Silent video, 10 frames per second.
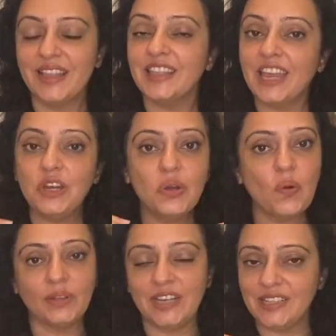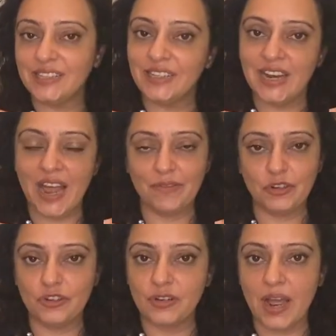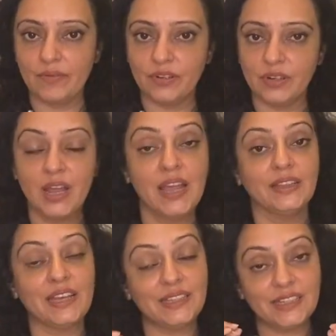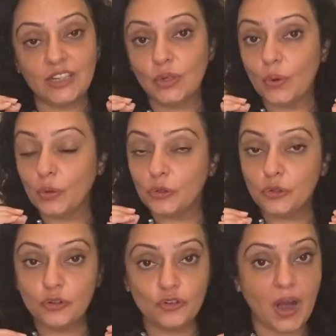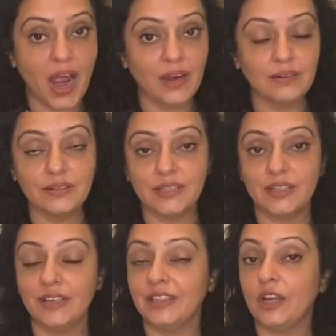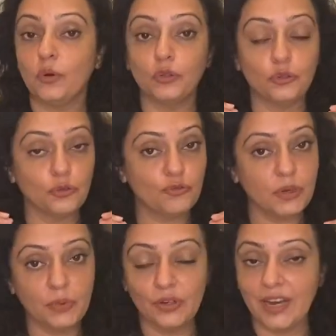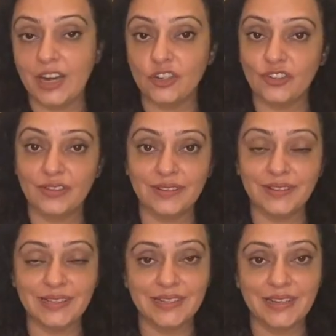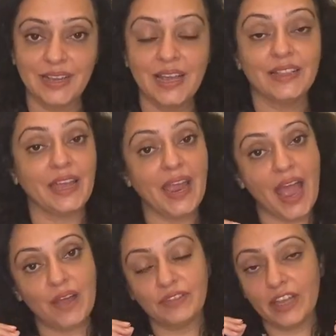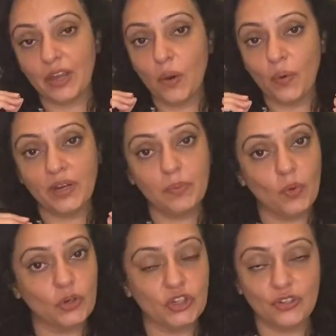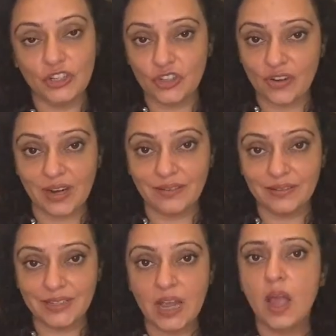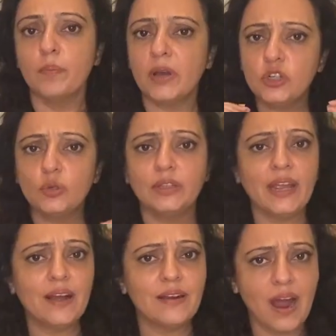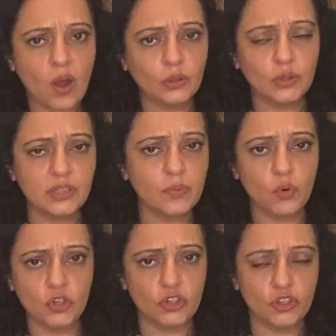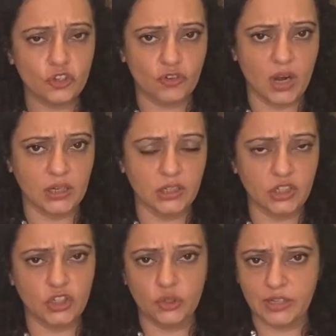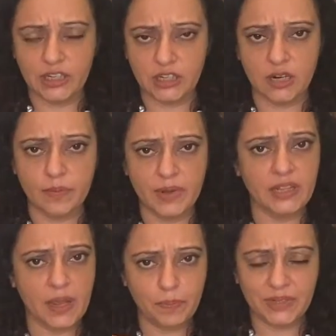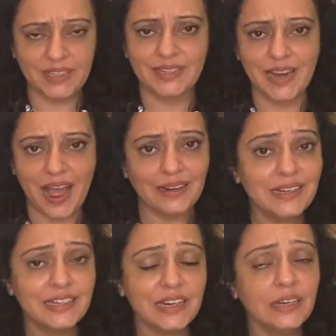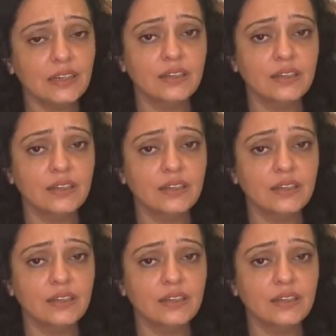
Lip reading: They know they still have to travel. They still go through trials. They go through tribulations. They have their own emotional struggles. But do they allow those emotional struggles to determine their personality?